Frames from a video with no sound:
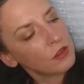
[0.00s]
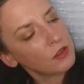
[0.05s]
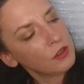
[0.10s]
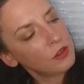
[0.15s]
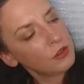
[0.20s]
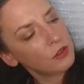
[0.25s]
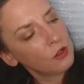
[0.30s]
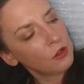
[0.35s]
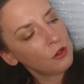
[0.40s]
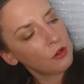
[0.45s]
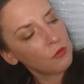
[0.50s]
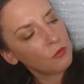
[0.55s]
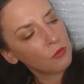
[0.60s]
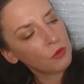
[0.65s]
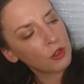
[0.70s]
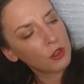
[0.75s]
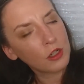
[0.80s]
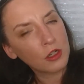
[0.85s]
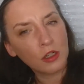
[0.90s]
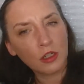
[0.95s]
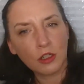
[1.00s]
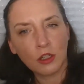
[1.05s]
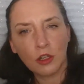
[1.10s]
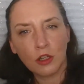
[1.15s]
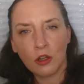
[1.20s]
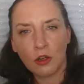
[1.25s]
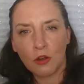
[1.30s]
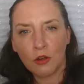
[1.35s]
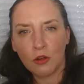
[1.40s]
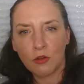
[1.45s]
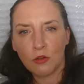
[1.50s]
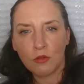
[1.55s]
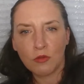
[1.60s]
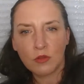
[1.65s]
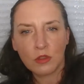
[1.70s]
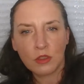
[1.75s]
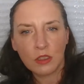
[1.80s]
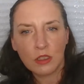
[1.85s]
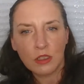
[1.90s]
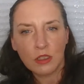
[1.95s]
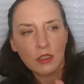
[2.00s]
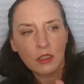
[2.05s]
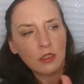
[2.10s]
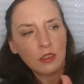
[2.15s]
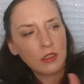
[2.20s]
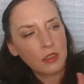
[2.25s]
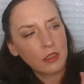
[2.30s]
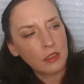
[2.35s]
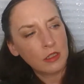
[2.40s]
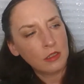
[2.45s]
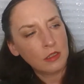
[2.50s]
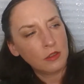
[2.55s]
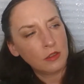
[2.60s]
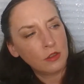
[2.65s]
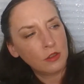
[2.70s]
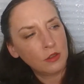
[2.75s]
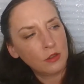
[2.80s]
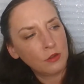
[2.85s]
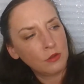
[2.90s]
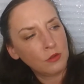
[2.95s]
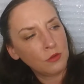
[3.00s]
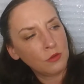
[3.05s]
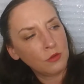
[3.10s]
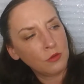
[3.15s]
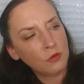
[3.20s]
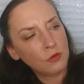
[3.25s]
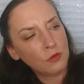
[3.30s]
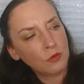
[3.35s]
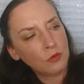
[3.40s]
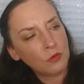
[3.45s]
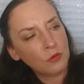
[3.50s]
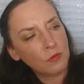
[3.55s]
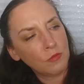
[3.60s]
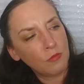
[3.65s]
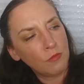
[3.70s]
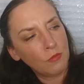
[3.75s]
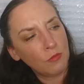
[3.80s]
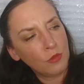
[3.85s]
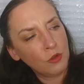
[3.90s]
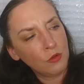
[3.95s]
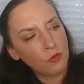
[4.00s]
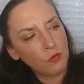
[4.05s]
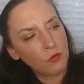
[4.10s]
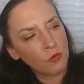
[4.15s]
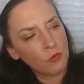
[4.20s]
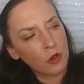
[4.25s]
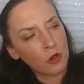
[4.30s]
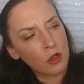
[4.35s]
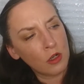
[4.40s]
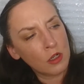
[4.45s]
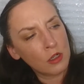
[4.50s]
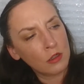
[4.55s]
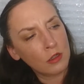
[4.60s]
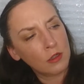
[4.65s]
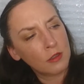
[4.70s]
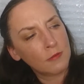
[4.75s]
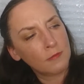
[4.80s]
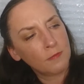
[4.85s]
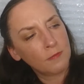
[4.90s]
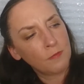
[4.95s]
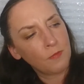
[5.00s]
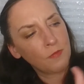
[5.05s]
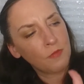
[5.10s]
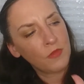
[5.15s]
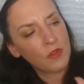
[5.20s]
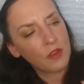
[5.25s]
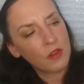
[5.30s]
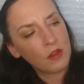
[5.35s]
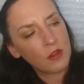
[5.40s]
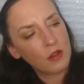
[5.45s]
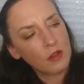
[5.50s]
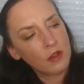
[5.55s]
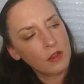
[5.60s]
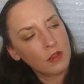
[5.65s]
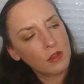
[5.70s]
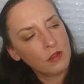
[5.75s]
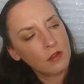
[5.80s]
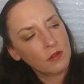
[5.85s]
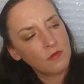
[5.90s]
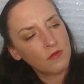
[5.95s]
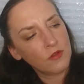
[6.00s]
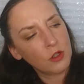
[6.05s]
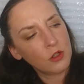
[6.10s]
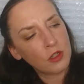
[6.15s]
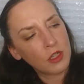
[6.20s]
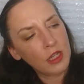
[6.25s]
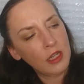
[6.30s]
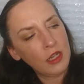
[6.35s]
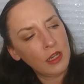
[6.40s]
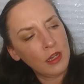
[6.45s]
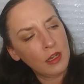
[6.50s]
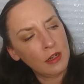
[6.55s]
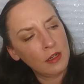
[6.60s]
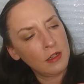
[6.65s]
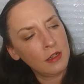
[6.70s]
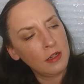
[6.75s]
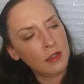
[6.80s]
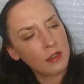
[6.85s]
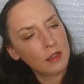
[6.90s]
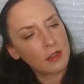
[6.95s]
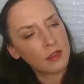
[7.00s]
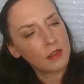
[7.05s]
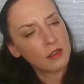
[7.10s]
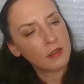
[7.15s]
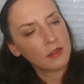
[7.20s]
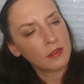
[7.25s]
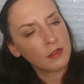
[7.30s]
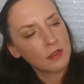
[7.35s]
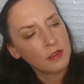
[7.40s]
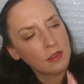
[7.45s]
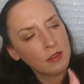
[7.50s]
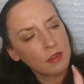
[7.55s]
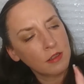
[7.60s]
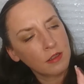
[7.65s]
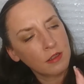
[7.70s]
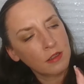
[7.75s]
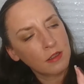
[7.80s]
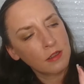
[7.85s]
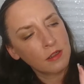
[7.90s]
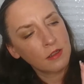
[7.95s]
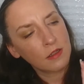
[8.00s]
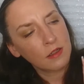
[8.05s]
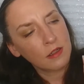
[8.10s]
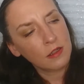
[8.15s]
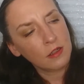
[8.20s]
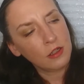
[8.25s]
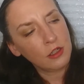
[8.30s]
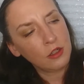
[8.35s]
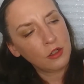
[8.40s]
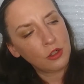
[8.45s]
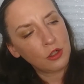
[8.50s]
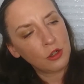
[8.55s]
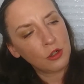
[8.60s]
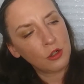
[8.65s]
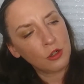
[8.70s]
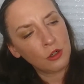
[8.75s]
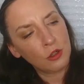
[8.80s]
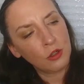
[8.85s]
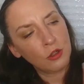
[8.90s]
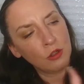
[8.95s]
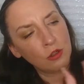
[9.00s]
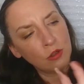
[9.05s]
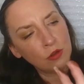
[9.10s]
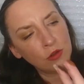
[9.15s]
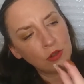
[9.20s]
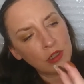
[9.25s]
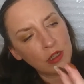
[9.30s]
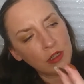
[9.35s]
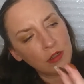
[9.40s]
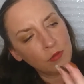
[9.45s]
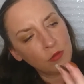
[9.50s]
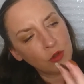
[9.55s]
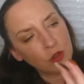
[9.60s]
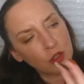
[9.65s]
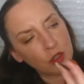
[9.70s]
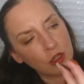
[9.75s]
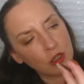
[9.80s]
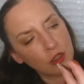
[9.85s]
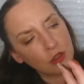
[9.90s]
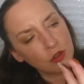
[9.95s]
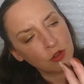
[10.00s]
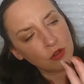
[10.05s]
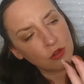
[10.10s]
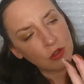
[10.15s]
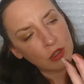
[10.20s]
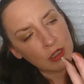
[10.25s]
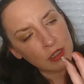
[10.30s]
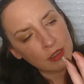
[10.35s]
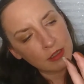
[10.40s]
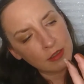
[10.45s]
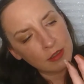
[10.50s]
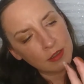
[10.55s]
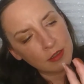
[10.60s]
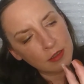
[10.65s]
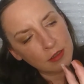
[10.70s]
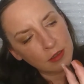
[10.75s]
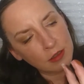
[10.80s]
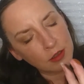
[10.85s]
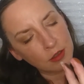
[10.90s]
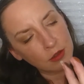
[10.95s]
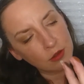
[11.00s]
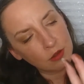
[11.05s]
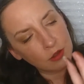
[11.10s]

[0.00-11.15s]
So we're gonna go into Moon Rock, Volcanic, Eternal, and we're gonna try this